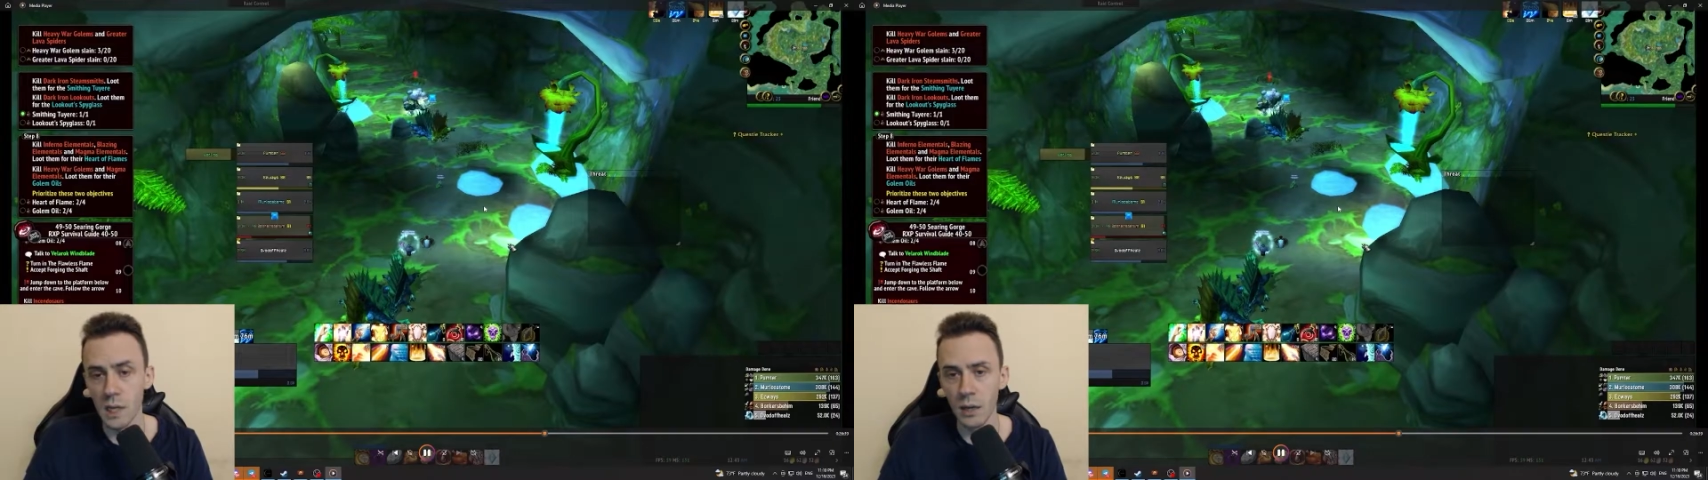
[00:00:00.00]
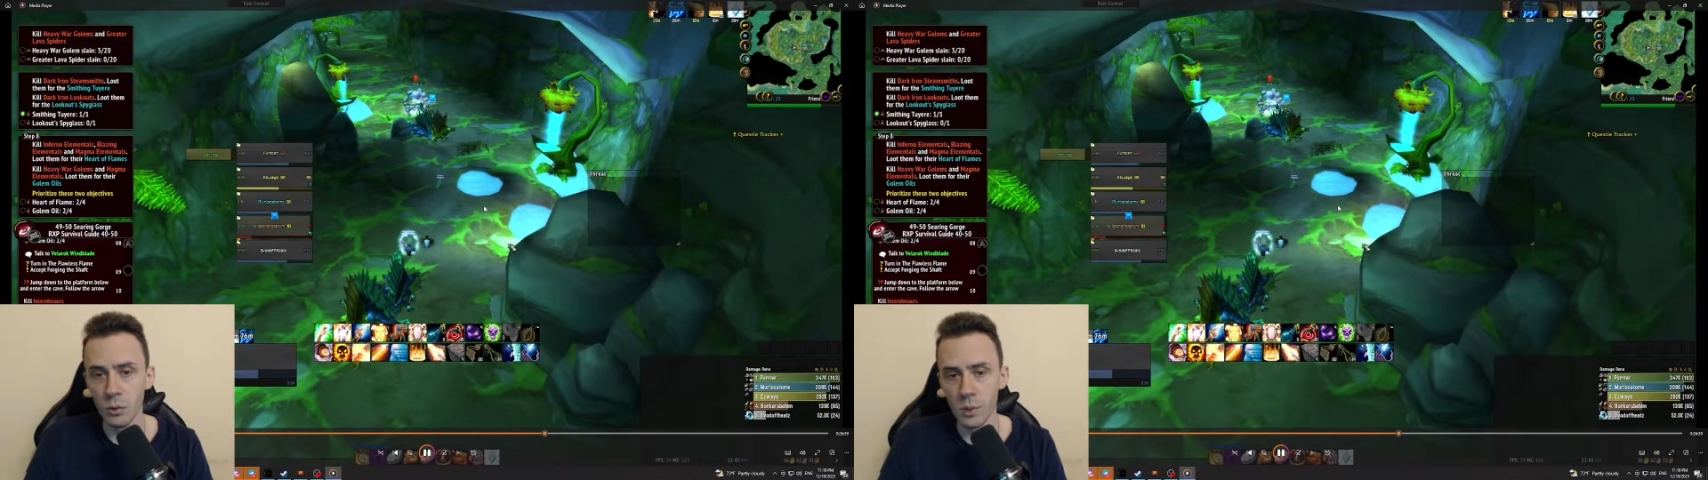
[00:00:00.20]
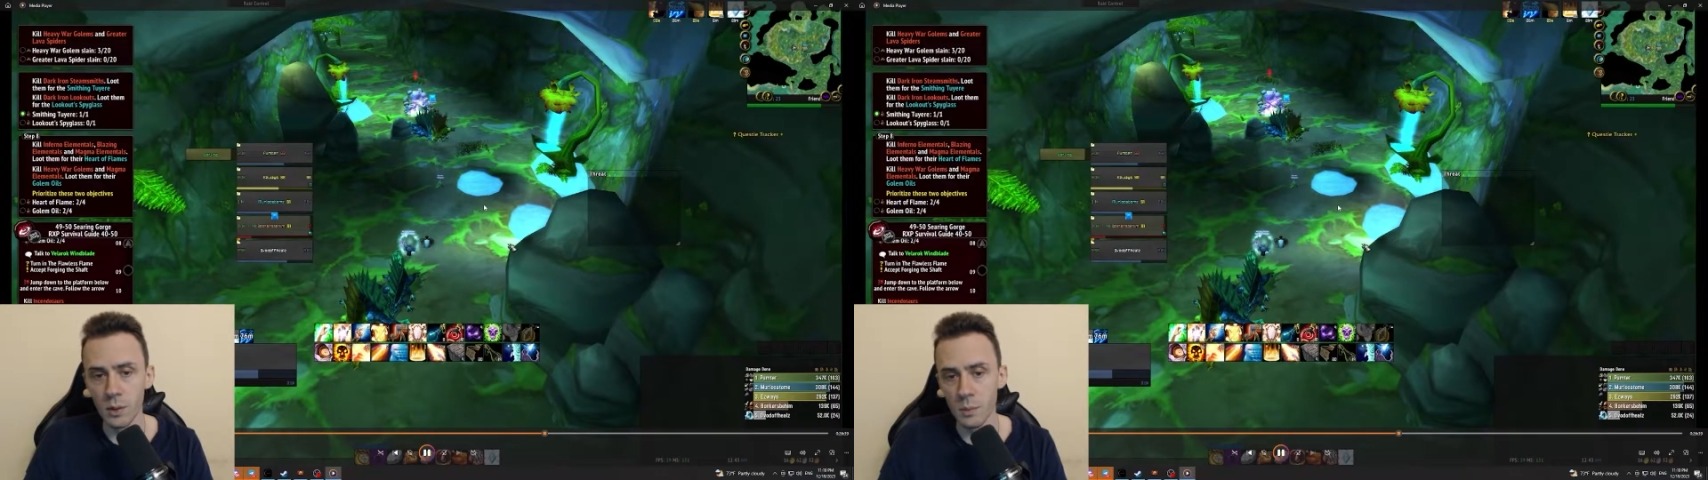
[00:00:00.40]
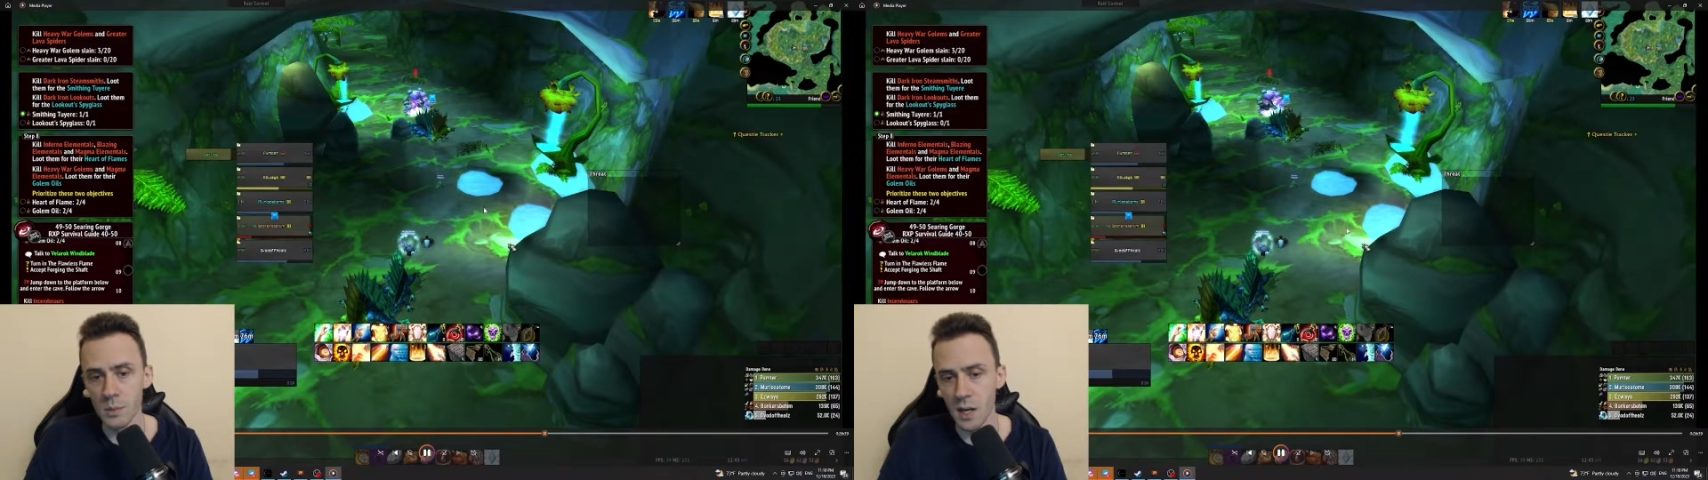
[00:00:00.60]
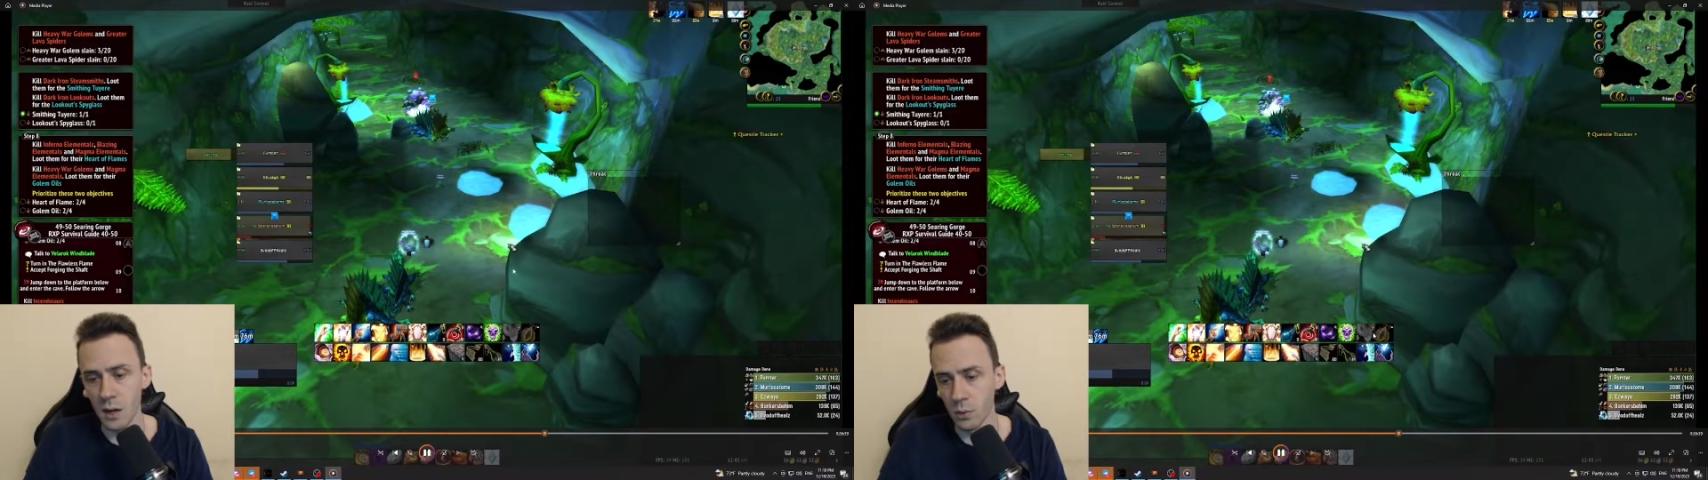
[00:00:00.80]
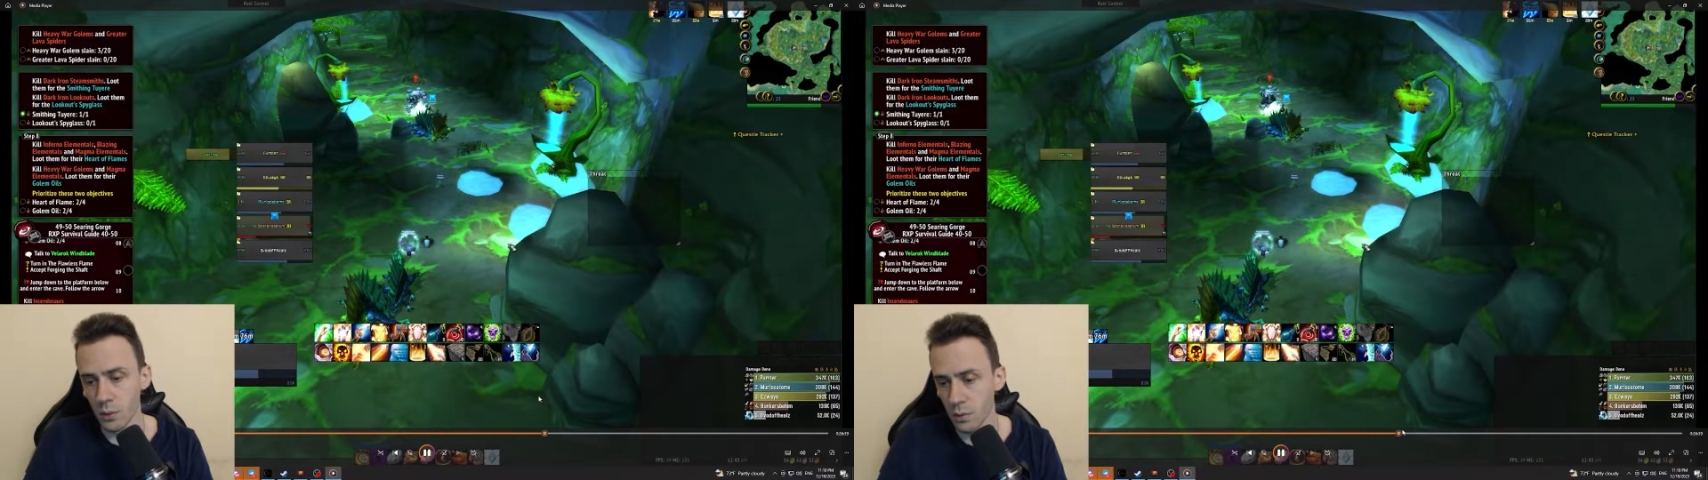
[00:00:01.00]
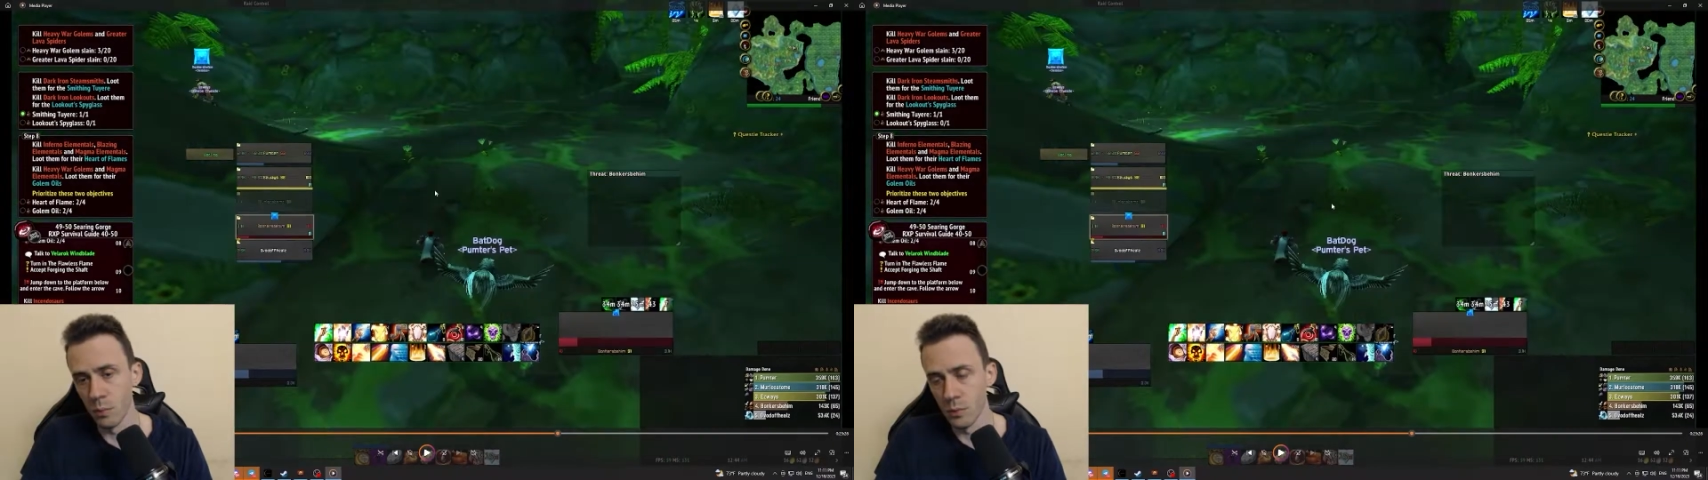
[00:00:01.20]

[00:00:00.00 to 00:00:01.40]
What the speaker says: AoE them down.